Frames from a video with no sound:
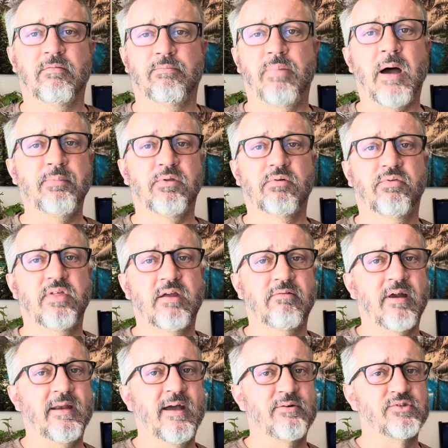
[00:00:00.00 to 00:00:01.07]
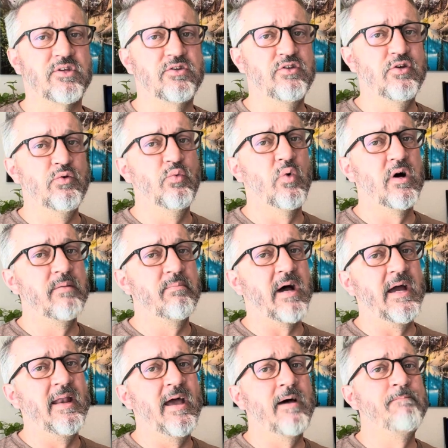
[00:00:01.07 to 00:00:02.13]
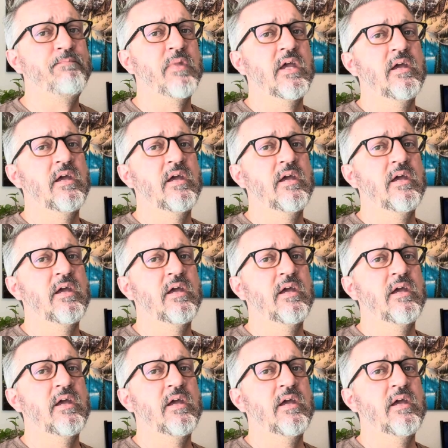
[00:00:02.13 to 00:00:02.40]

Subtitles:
Popular thing right now is a 2-1 buy down.